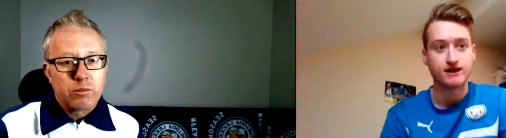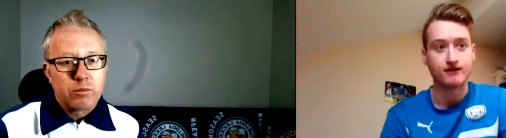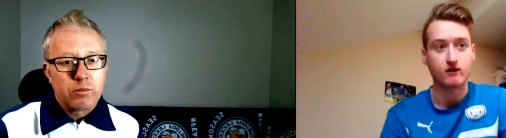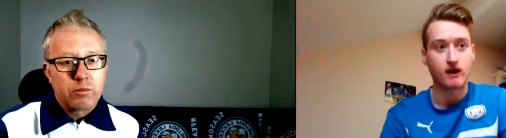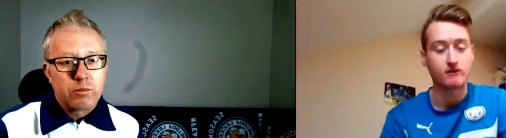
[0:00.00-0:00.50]

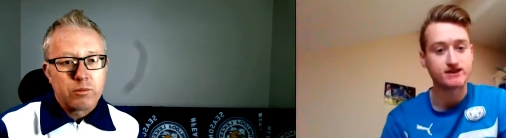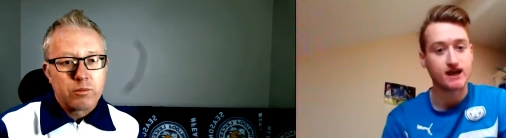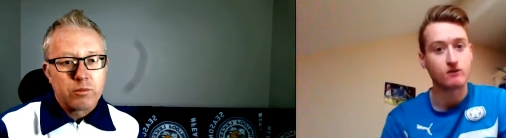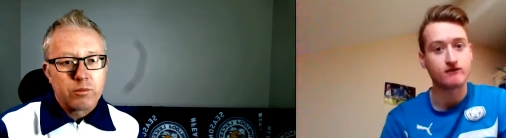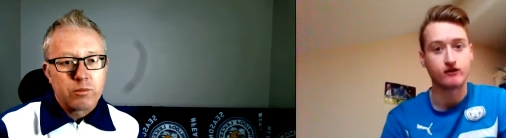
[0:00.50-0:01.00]
Speaker 1: in the way we
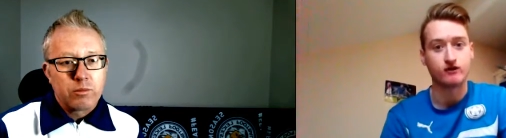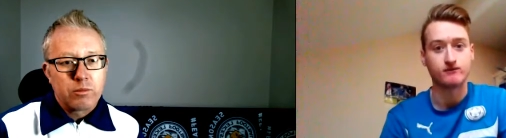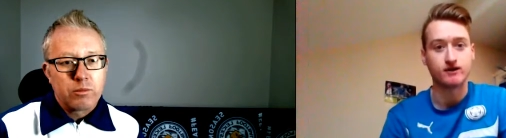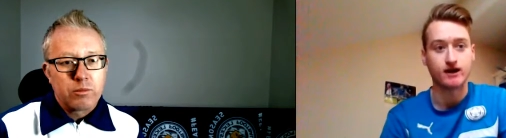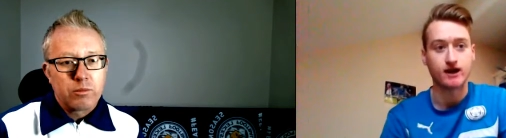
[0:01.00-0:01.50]
dealt with
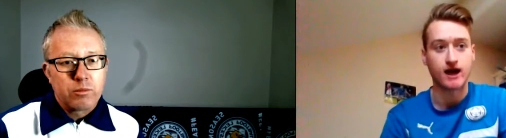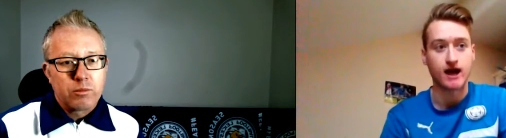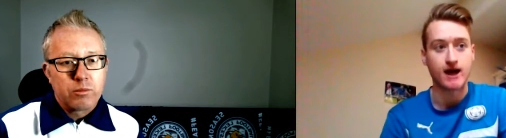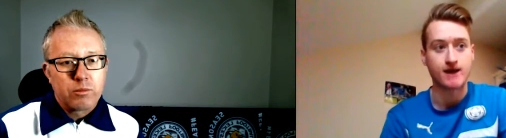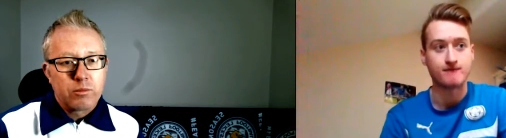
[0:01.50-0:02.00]
them.
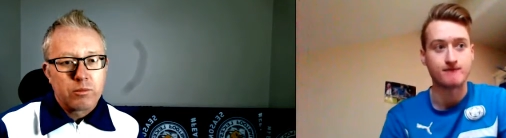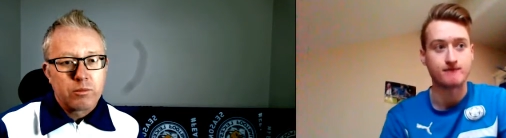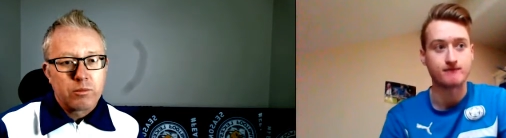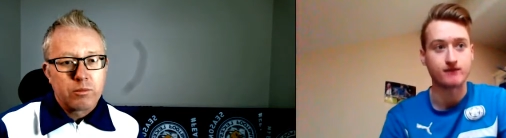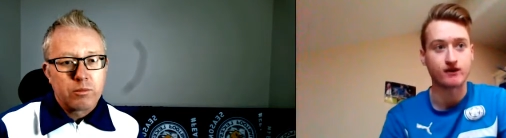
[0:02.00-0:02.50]

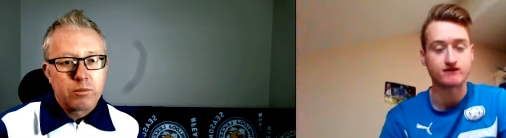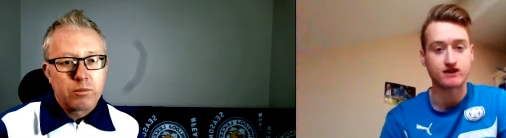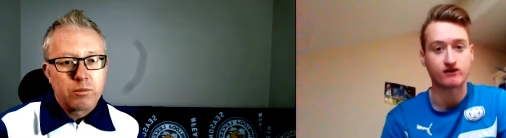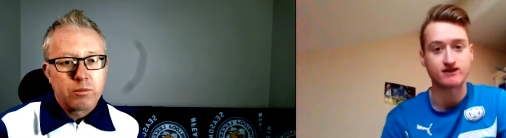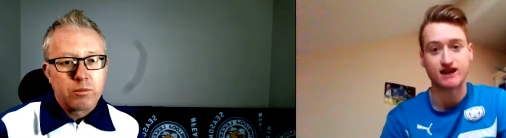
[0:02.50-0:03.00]
Um, and
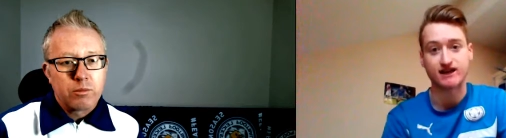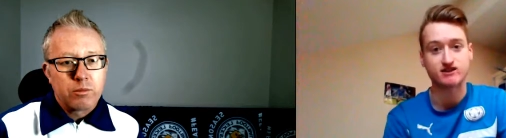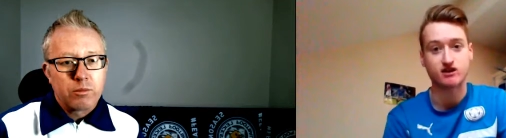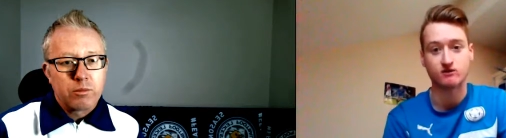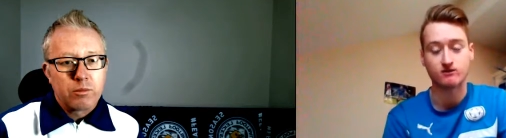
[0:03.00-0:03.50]
obviously
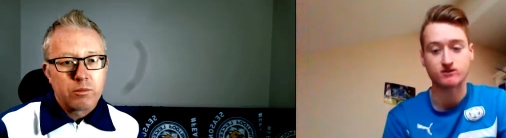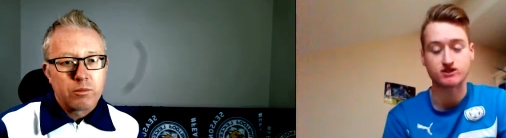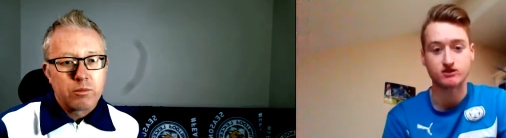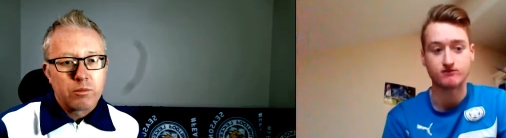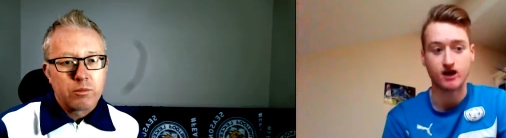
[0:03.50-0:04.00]
Okazaki's goal
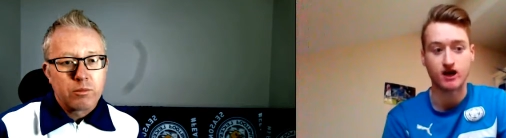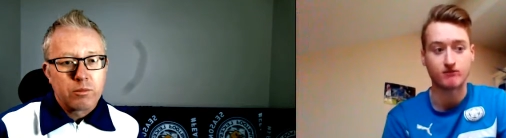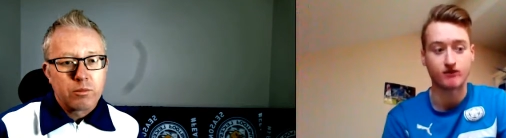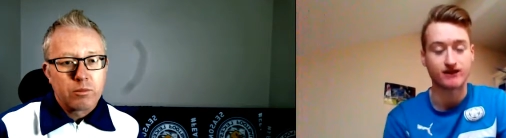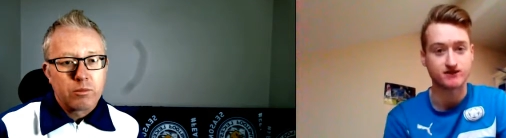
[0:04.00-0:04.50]
was
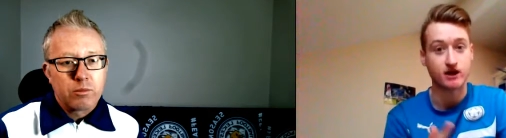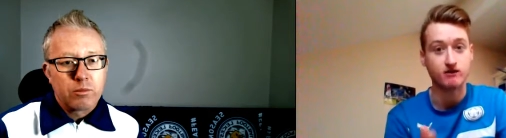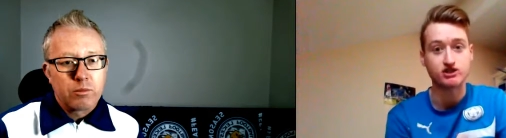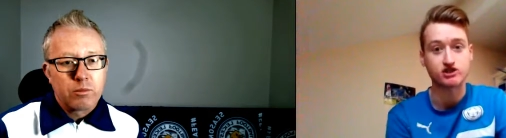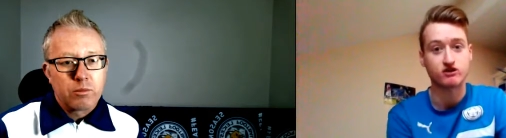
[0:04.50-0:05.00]
superb, but that was the
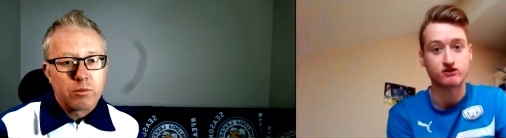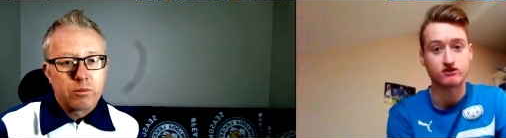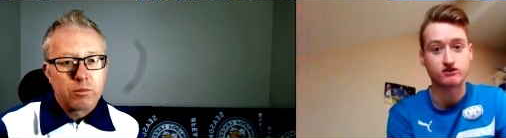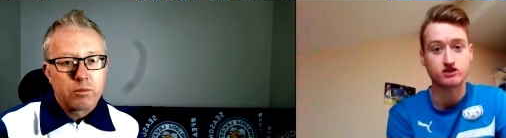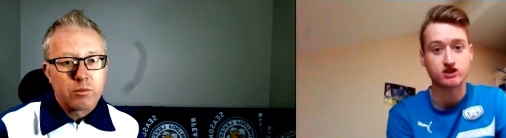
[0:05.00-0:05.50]
only shot
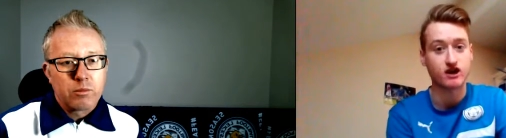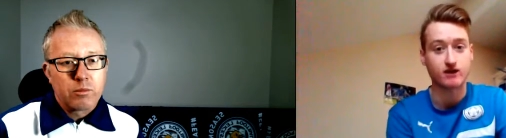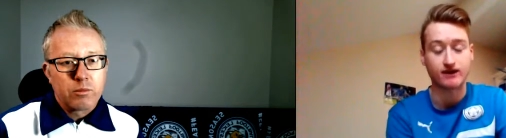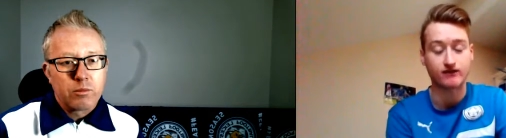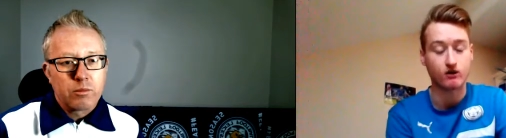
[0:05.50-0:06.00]
on target we
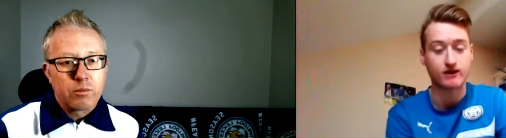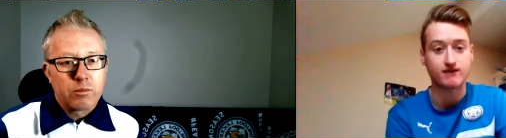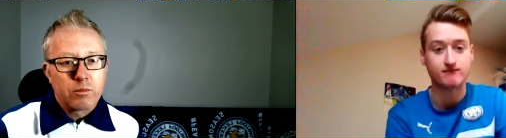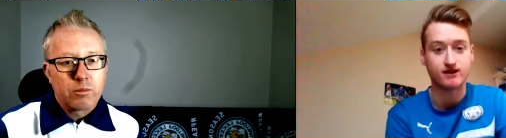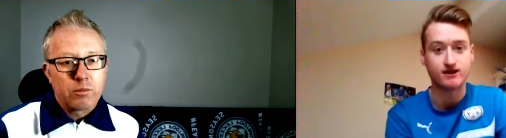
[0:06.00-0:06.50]
had the whole
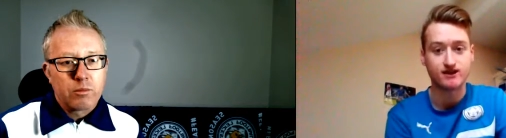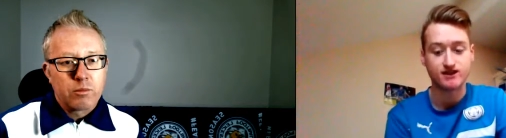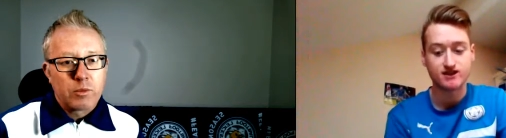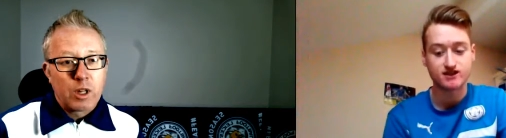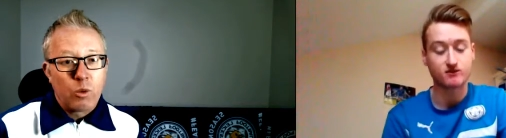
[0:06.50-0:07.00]
game.
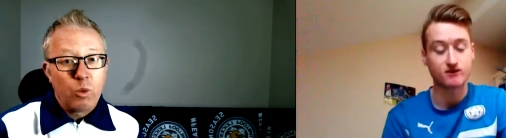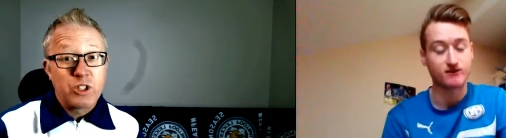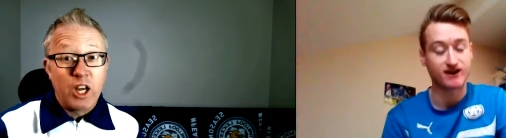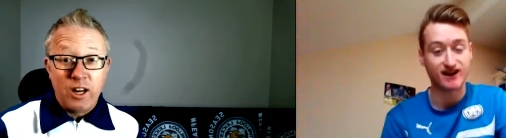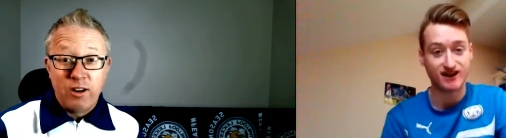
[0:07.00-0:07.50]
So was we were
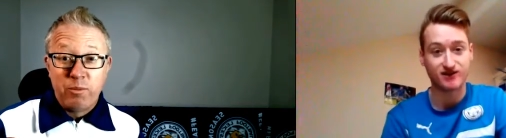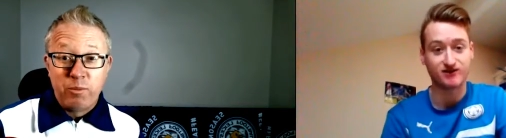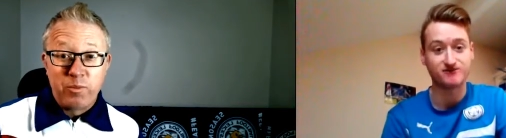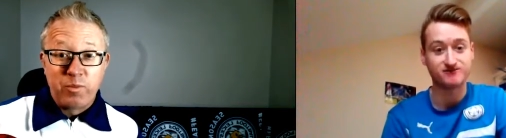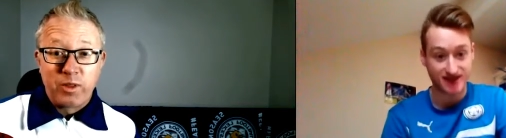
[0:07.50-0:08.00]
it?
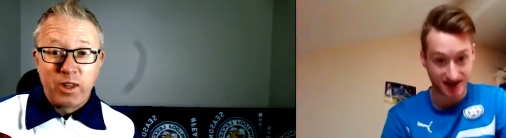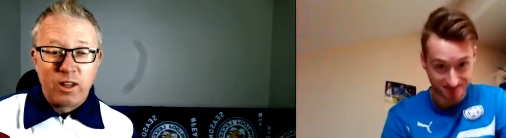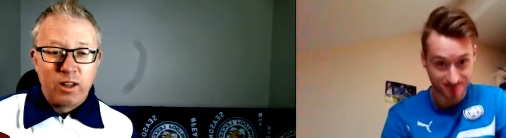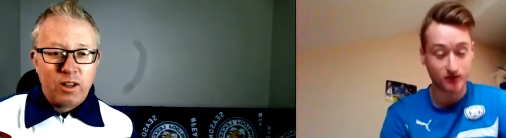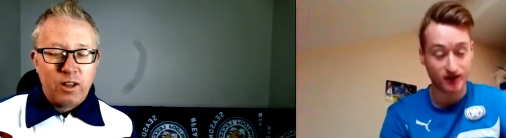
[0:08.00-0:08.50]
clinical.
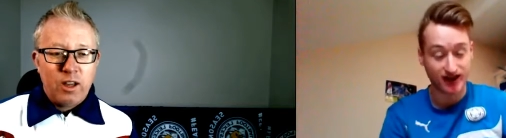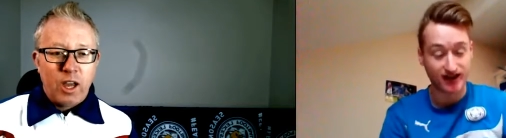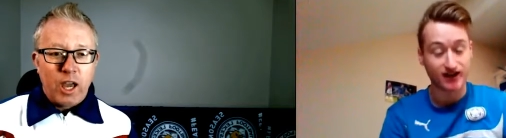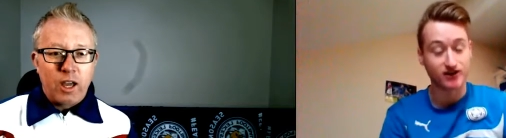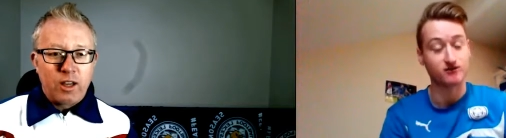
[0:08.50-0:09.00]
Yep, we were
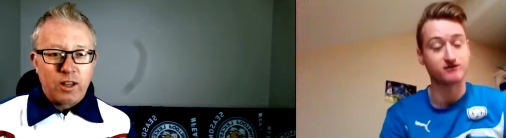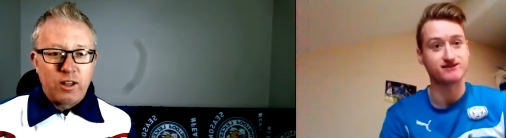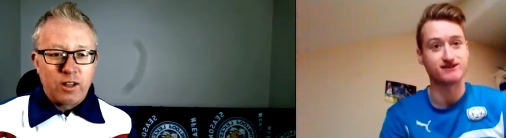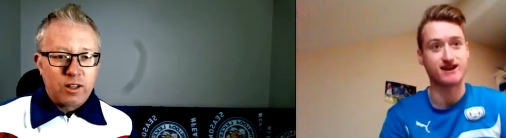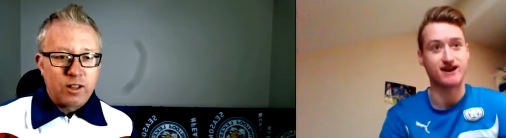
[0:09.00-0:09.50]
clinical.
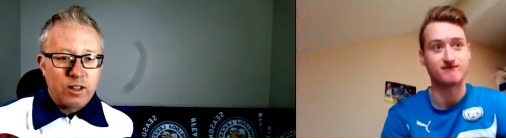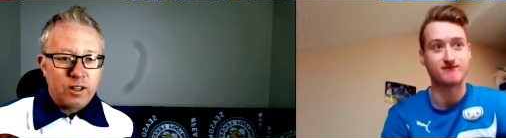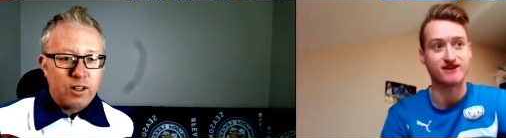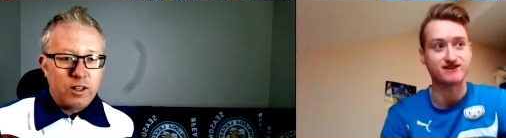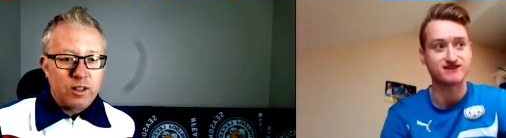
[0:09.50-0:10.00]

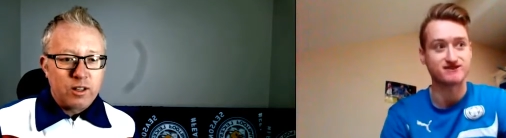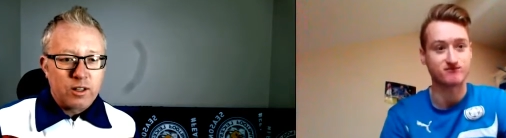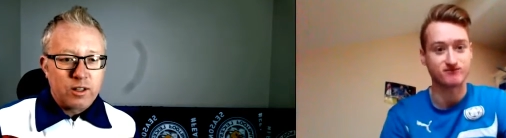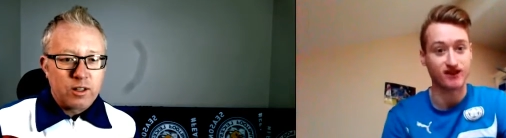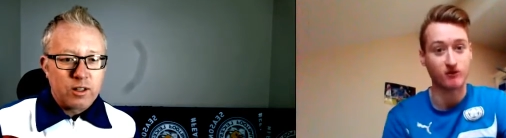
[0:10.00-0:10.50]
Um, and it's
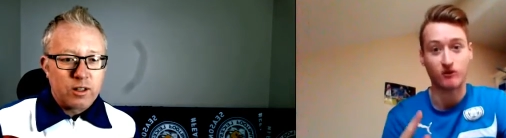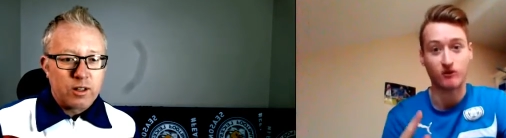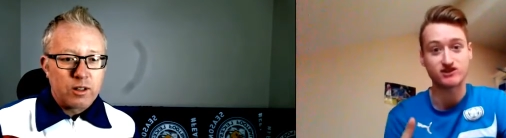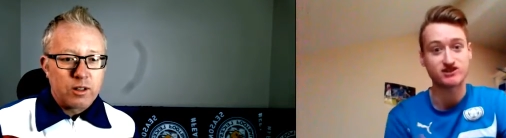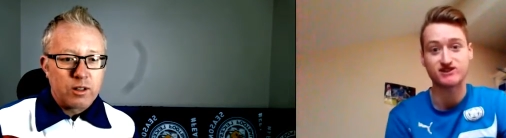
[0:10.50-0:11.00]
like
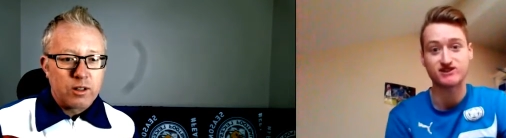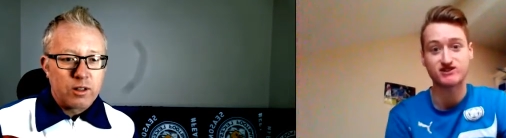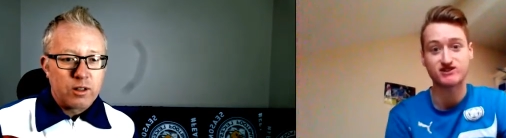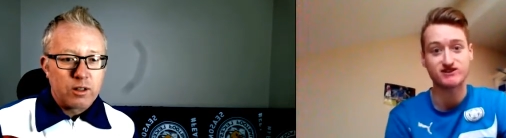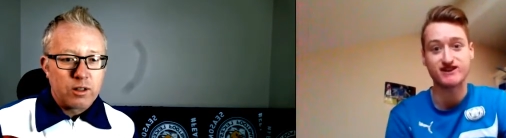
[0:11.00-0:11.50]
one
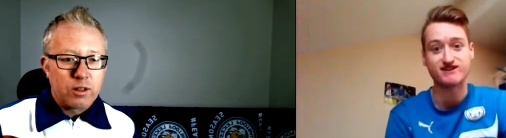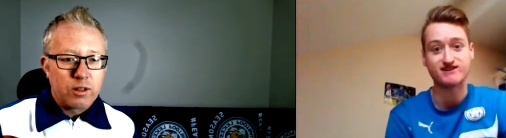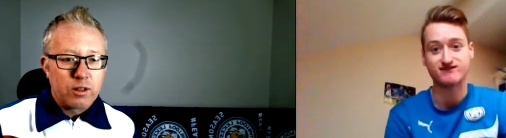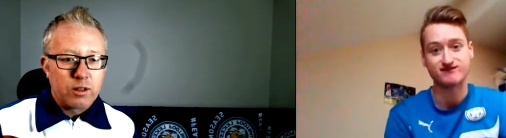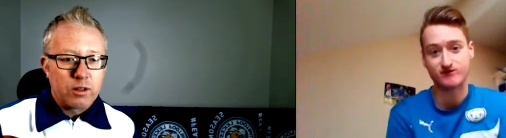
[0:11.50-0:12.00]
chance you need,
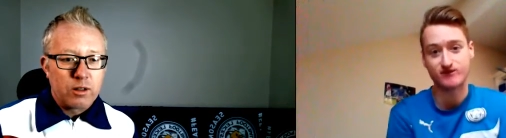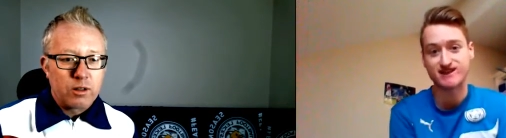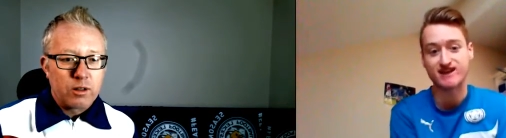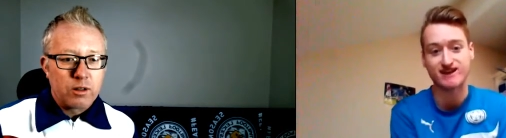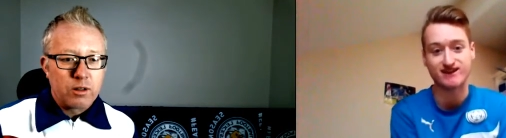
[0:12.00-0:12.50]
and we
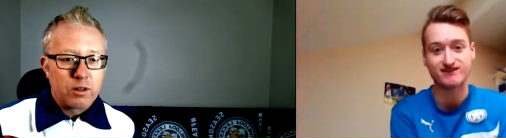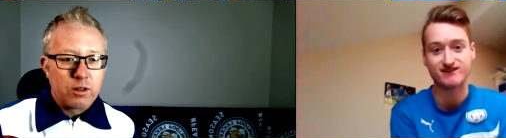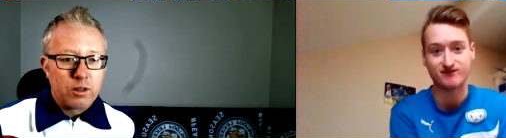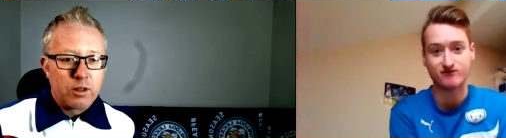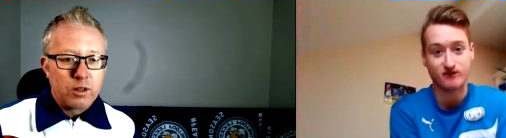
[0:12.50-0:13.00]
take it,
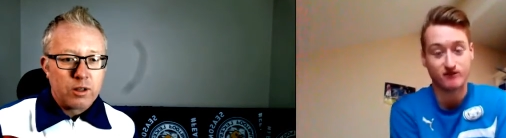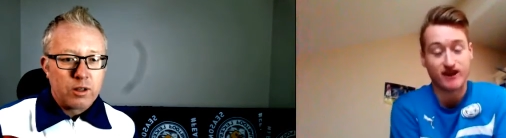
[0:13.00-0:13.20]
and, and we